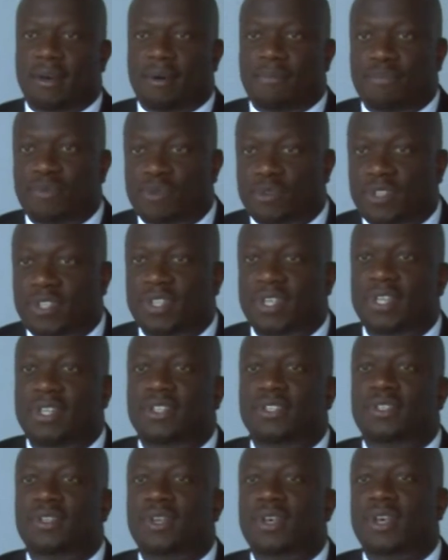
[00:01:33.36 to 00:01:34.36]

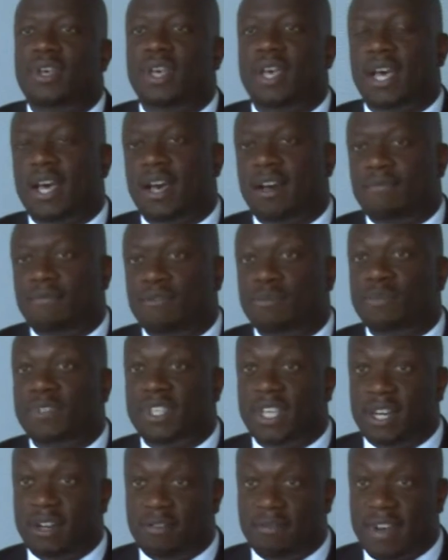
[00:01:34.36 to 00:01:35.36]
proceeds from
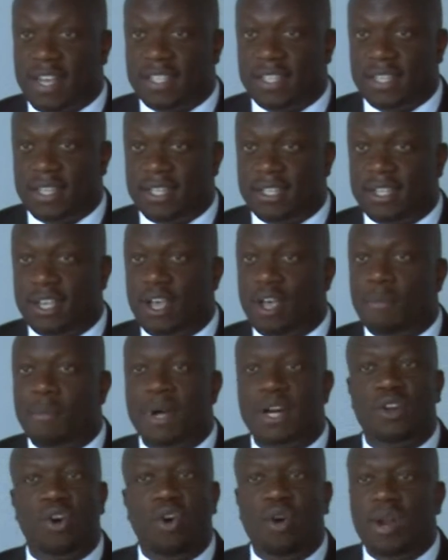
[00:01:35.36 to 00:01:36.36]
sale of assets.
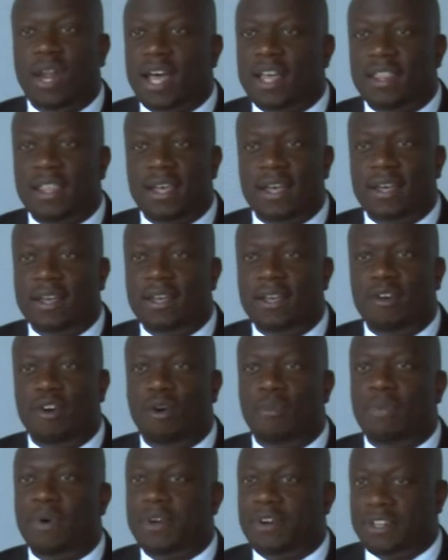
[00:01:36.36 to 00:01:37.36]
But all other
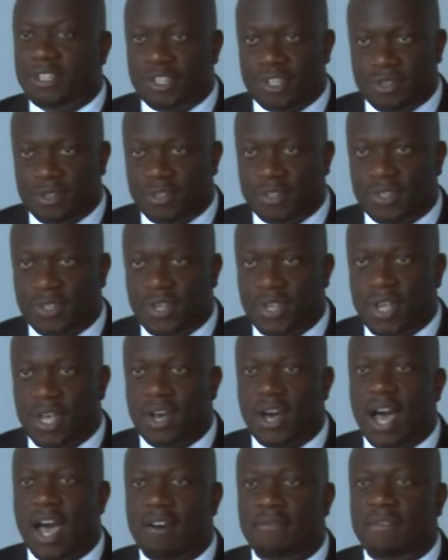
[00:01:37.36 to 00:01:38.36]
operations
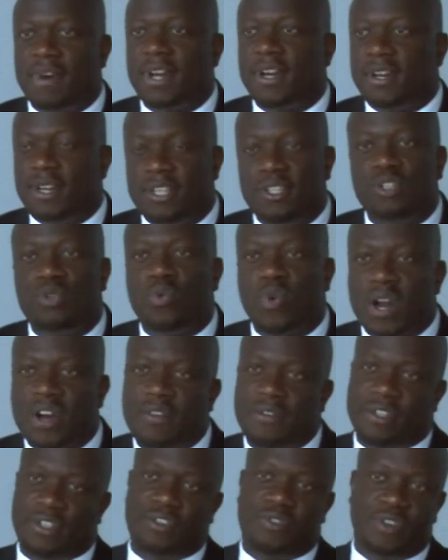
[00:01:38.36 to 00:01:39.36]
have at least one
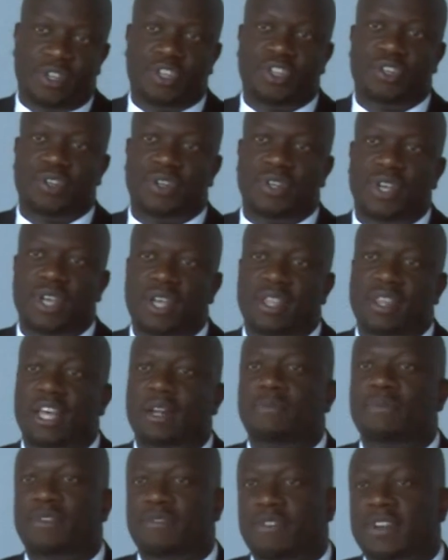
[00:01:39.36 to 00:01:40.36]
restriction
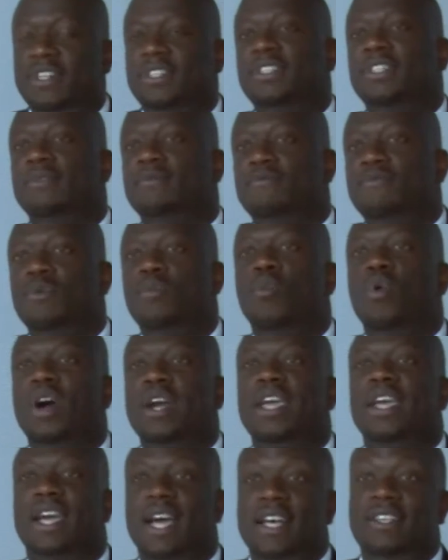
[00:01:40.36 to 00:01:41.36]
that prevents them from
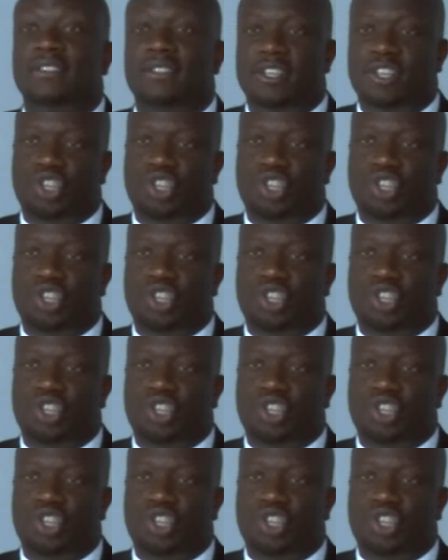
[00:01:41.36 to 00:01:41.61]
working as they